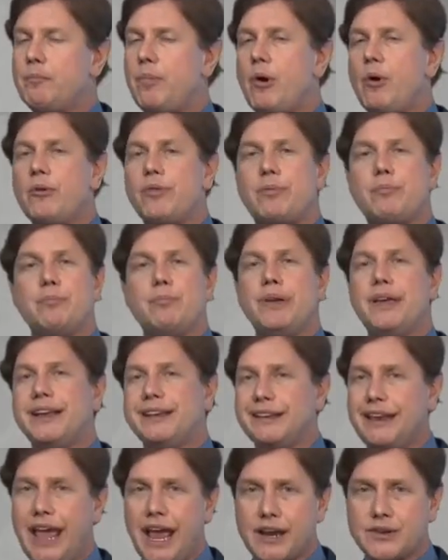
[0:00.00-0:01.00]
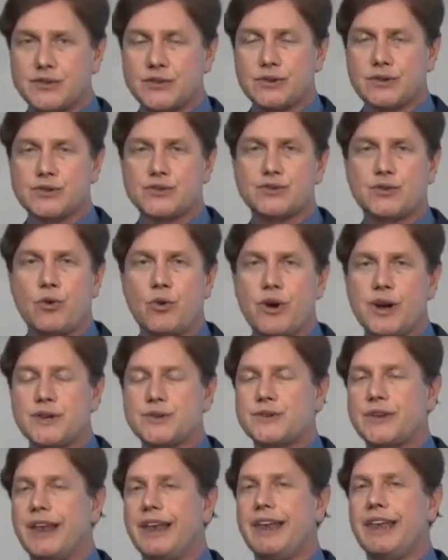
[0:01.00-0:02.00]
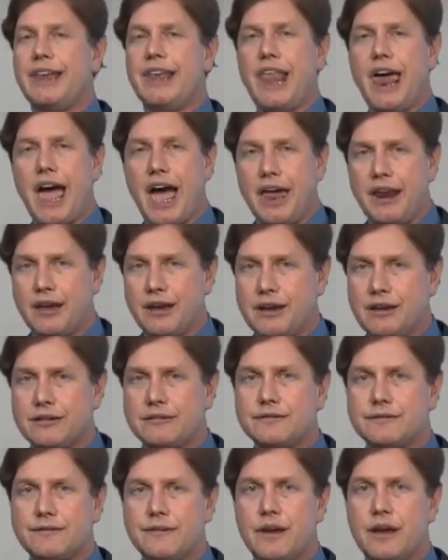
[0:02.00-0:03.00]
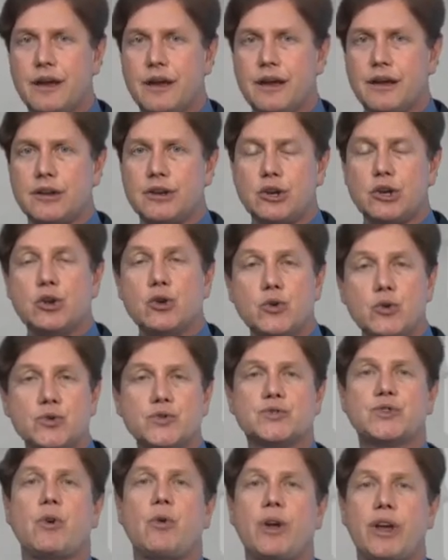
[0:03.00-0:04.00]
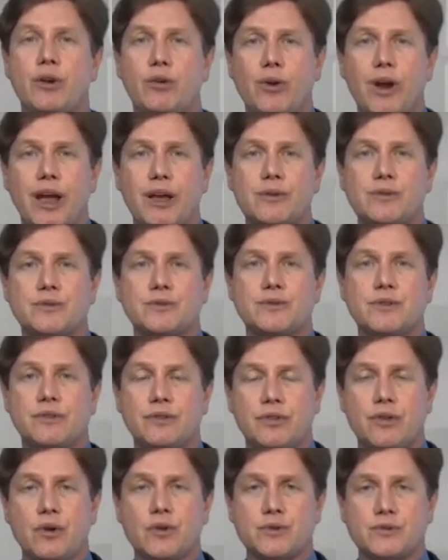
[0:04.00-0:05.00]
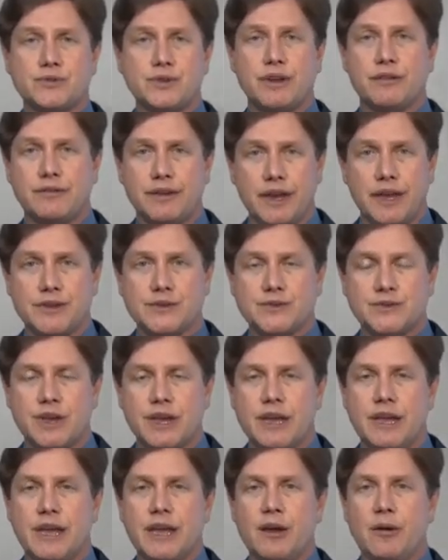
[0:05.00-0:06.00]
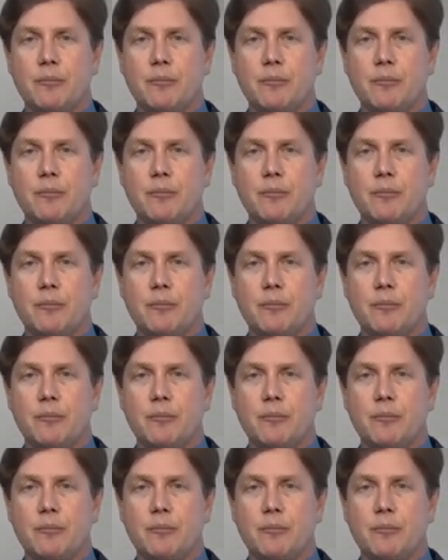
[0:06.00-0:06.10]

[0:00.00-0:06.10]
Both big national stories, a lot of uh, news going around those events